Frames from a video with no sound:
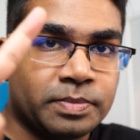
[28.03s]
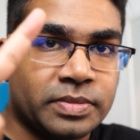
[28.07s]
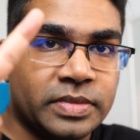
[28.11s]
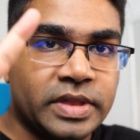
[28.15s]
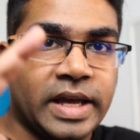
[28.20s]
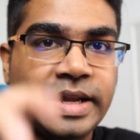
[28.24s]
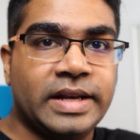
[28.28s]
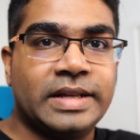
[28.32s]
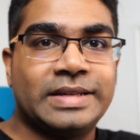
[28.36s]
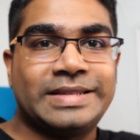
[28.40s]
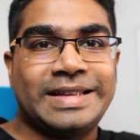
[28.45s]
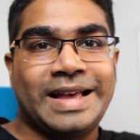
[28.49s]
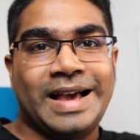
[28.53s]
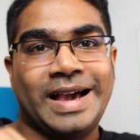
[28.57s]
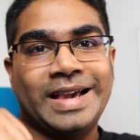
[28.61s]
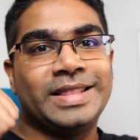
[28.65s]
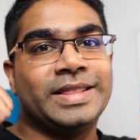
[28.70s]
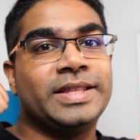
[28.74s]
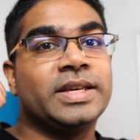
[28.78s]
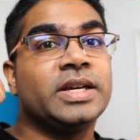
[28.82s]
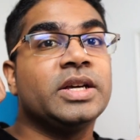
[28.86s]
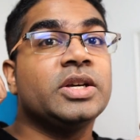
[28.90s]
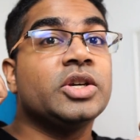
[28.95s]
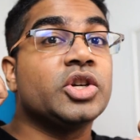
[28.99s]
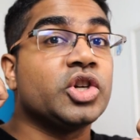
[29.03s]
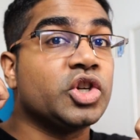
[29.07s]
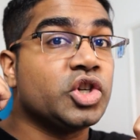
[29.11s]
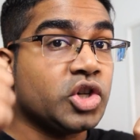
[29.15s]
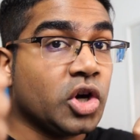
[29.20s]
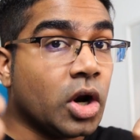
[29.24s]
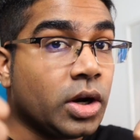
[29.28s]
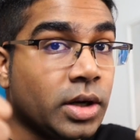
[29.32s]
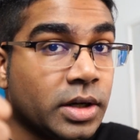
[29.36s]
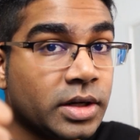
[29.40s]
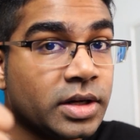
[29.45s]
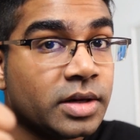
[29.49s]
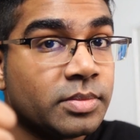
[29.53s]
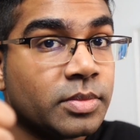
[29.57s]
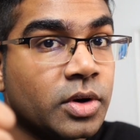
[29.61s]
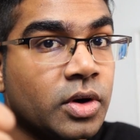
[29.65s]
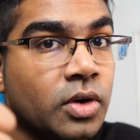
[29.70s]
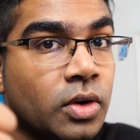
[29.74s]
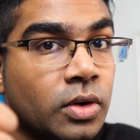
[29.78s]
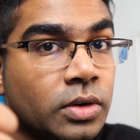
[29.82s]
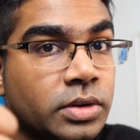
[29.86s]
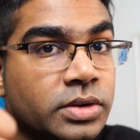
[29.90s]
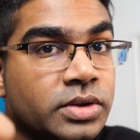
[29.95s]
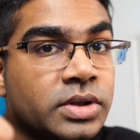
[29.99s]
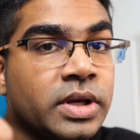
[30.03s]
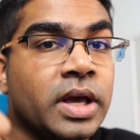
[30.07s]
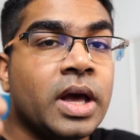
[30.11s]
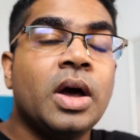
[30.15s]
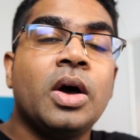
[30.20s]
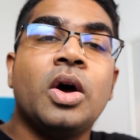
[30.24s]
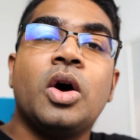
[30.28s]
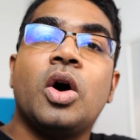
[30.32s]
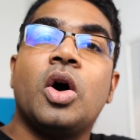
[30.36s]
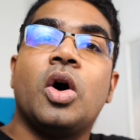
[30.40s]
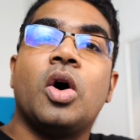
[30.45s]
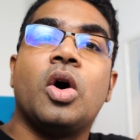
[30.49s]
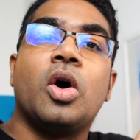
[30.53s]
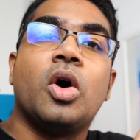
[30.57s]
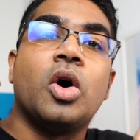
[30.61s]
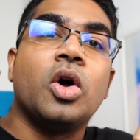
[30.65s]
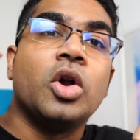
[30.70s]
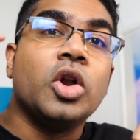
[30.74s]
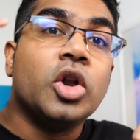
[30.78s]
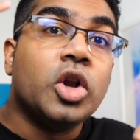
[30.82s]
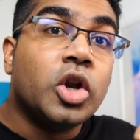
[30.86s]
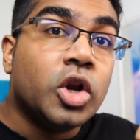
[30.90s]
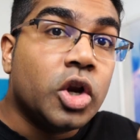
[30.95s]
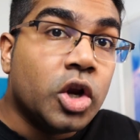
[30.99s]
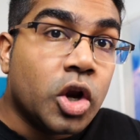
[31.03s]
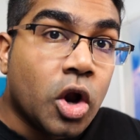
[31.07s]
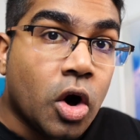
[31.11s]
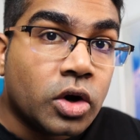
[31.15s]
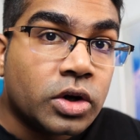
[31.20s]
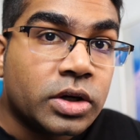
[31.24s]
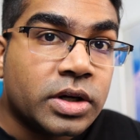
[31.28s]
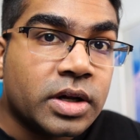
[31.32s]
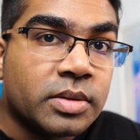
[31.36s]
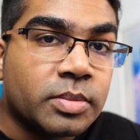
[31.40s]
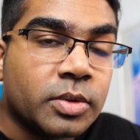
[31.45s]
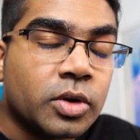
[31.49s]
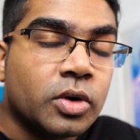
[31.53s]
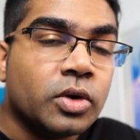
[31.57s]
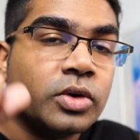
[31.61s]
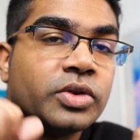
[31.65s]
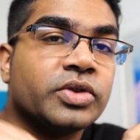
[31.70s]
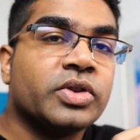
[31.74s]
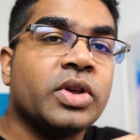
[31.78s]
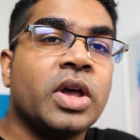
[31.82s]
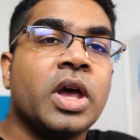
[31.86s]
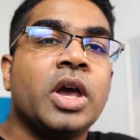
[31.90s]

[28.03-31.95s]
There is either short-term goals or long-term goals.